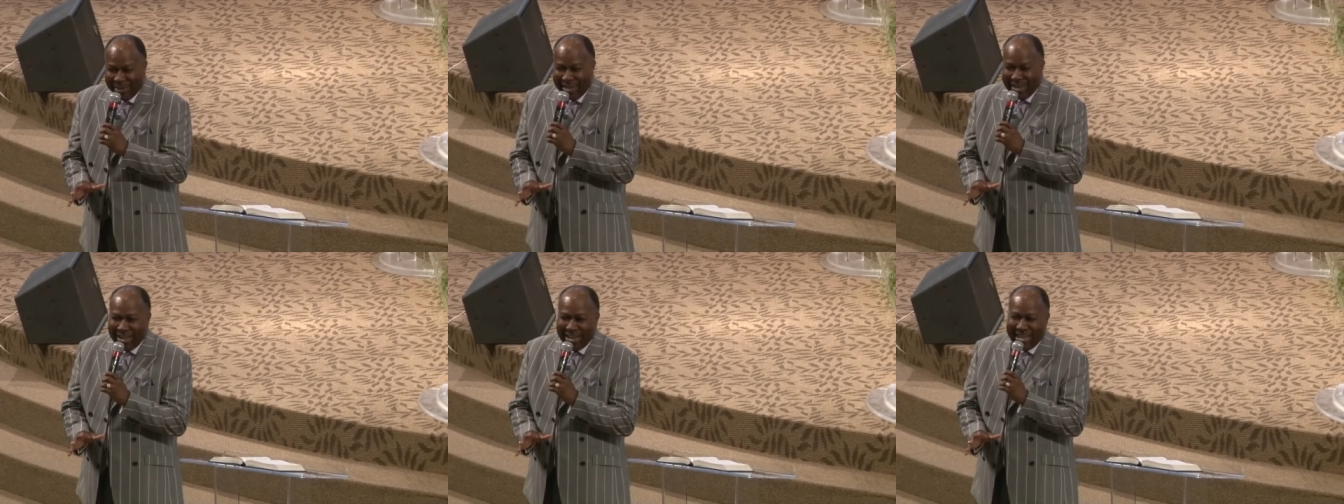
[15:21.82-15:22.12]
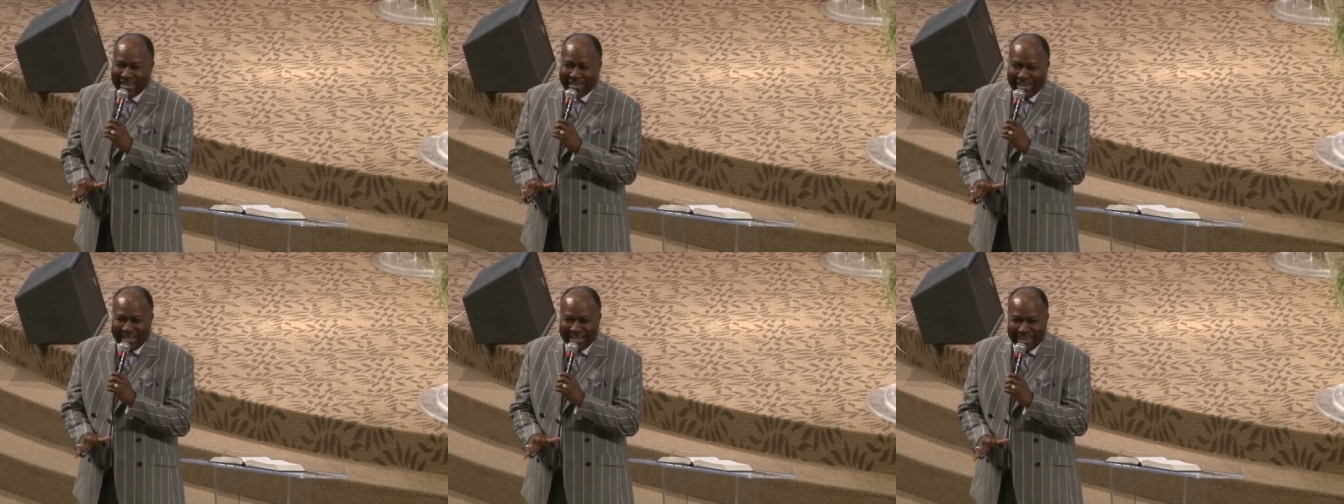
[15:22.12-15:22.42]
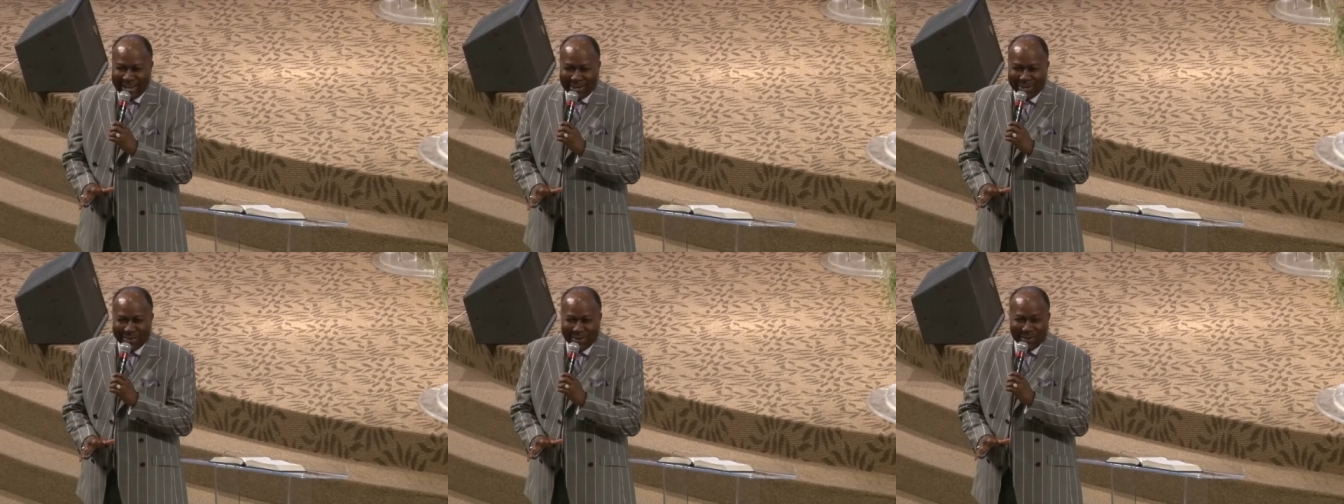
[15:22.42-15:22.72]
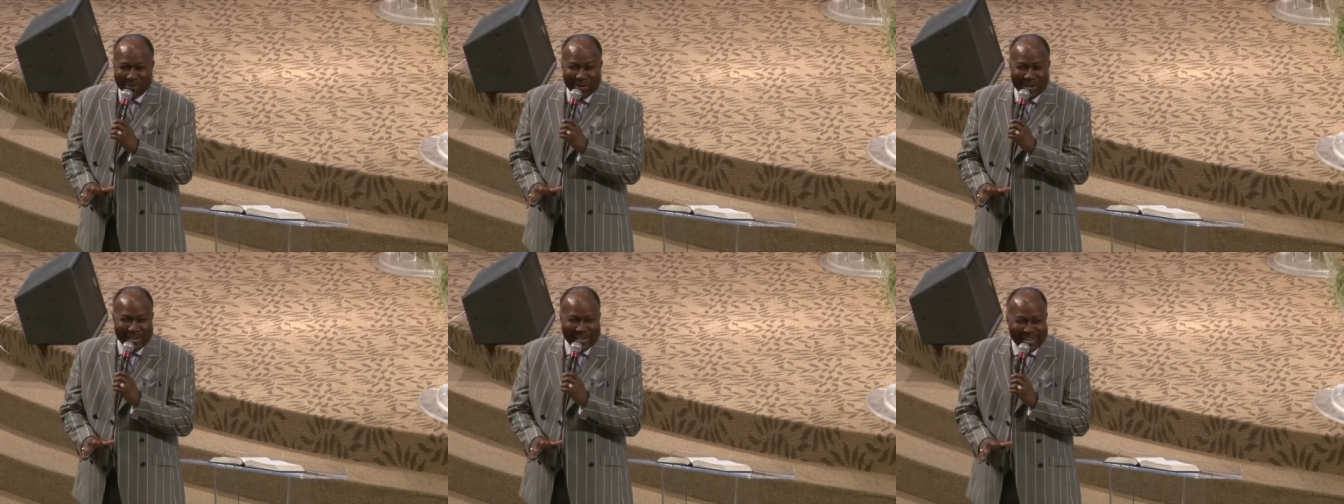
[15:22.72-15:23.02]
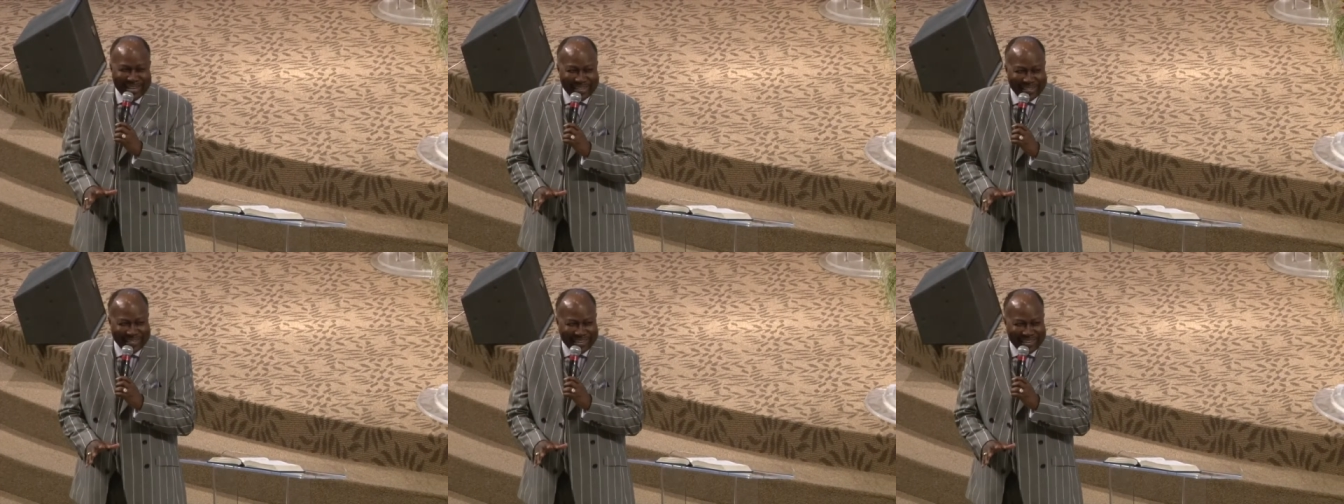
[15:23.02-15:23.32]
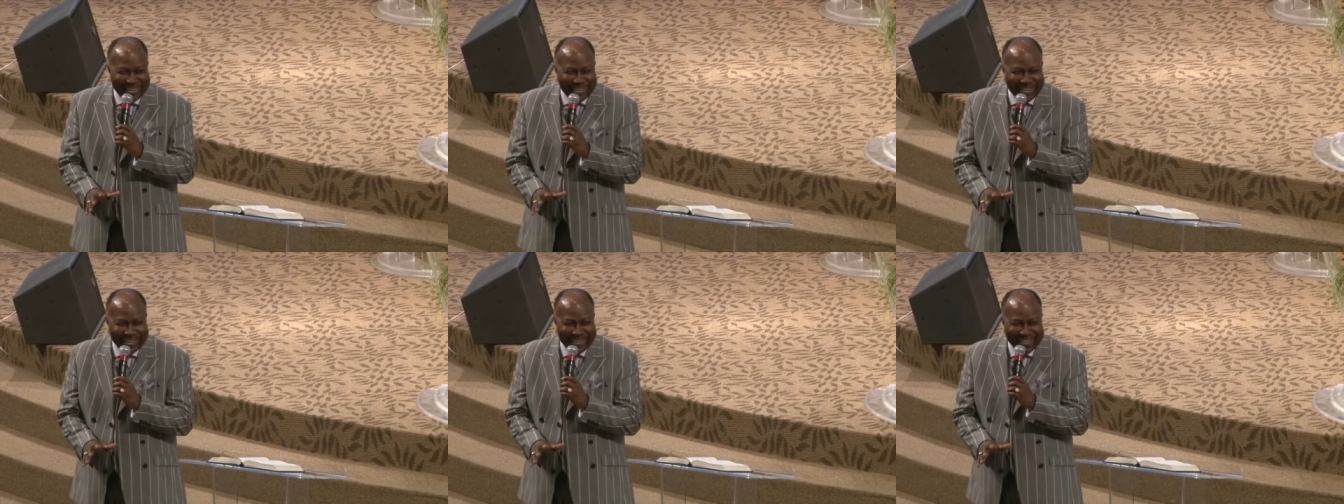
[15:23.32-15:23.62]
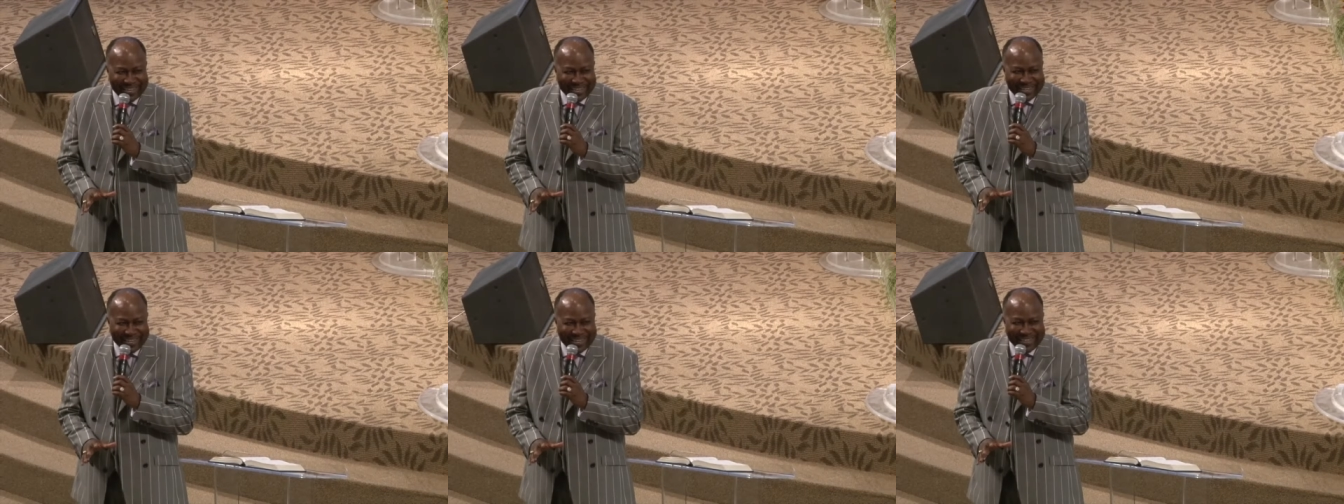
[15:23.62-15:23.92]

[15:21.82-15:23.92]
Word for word: Well, y'all act like y'all know what weed is in here.